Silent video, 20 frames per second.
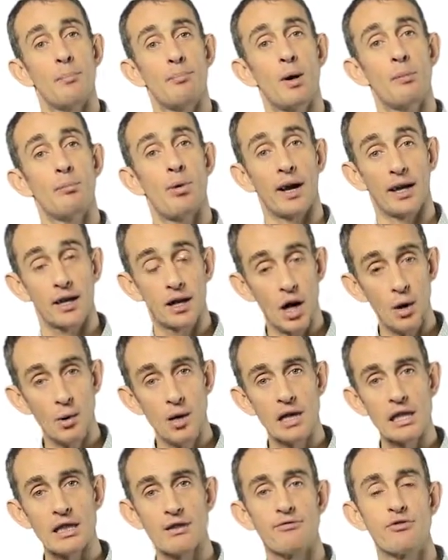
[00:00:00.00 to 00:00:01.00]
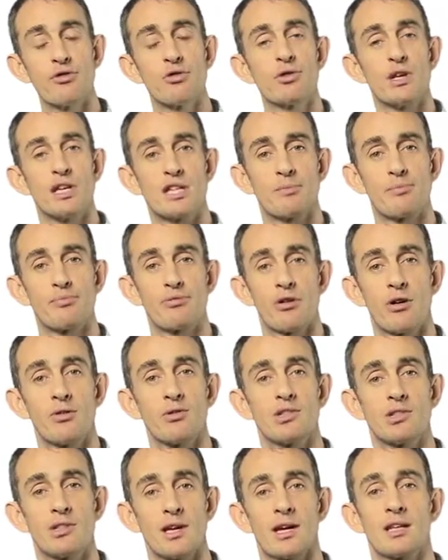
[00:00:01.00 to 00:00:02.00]
But by going through this
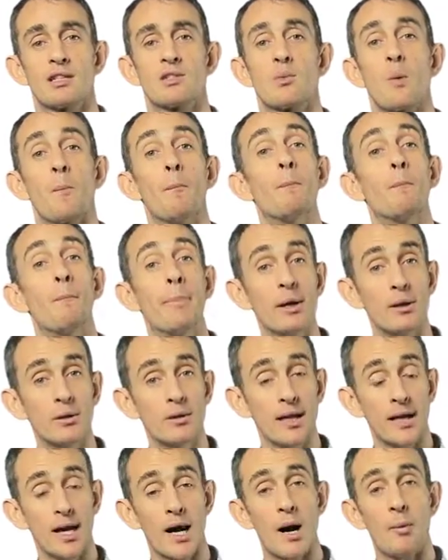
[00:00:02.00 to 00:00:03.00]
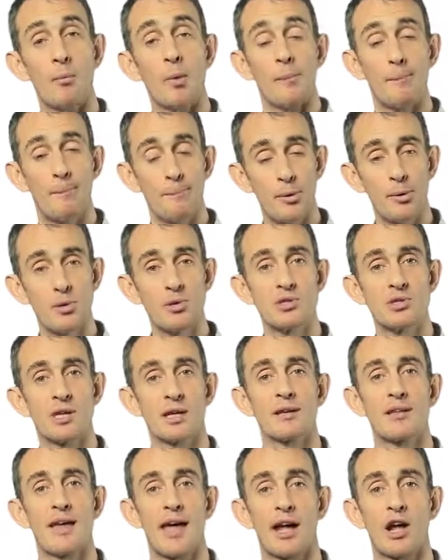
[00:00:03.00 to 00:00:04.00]
process, we're building up, we're
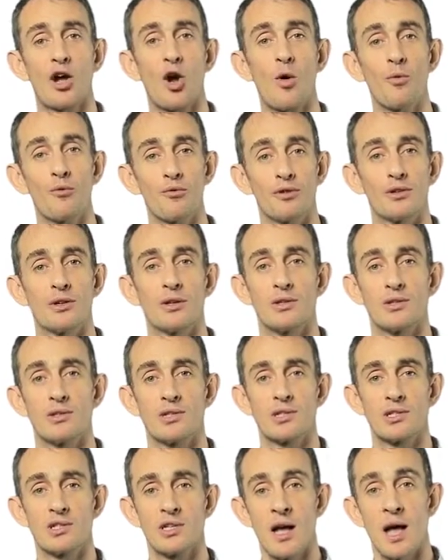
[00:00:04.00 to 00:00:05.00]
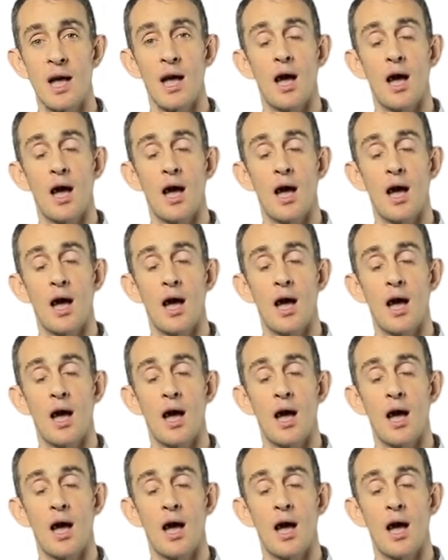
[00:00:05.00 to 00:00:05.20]
boosting their confidence